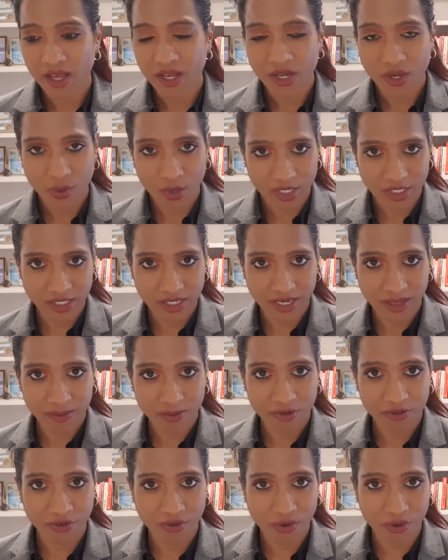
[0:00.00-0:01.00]
Question number
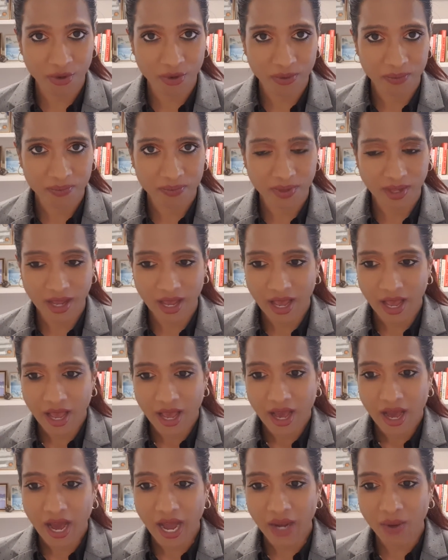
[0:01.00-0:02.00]
four.
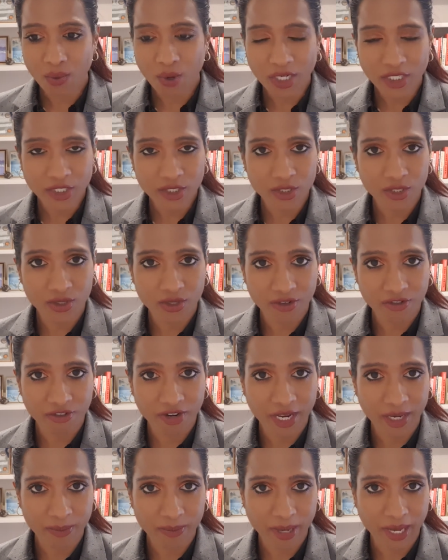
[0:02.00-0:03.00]
I want you to
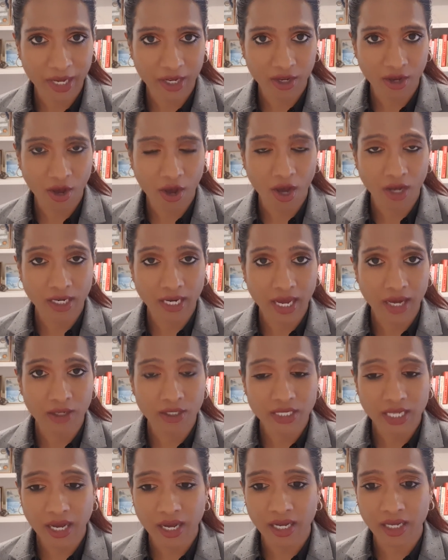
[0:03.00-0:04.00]
reflect back on how
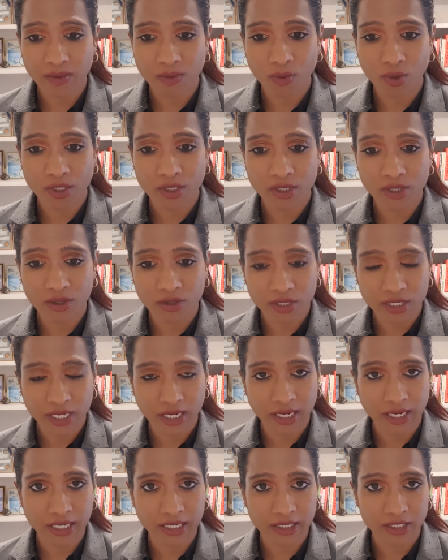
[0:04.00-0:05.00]
time was
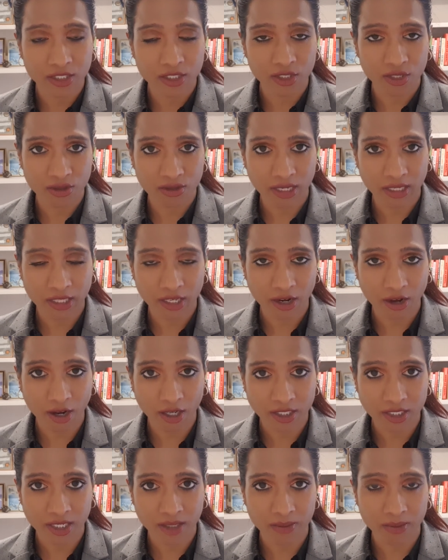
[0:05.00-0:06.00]
utilized during the
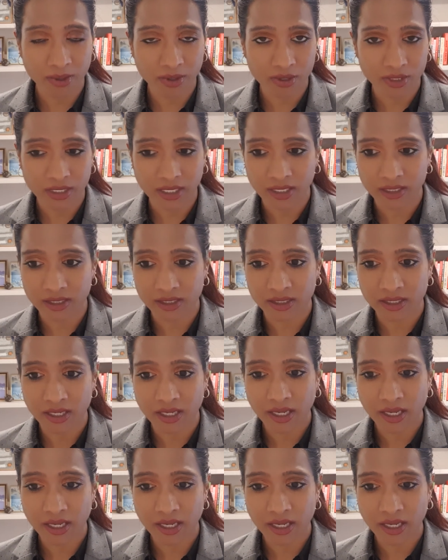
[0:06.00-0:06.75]
lockdown process